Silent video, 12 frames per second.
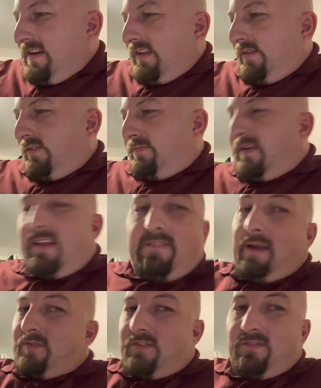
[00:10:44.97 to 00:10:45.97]
there was plenty of
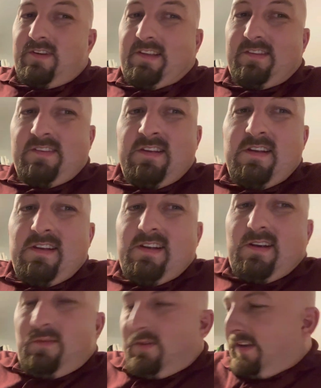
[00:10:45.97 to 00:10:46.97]
opportunities
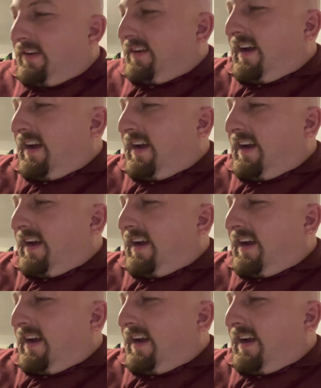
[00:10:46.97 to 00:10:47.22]
where he could have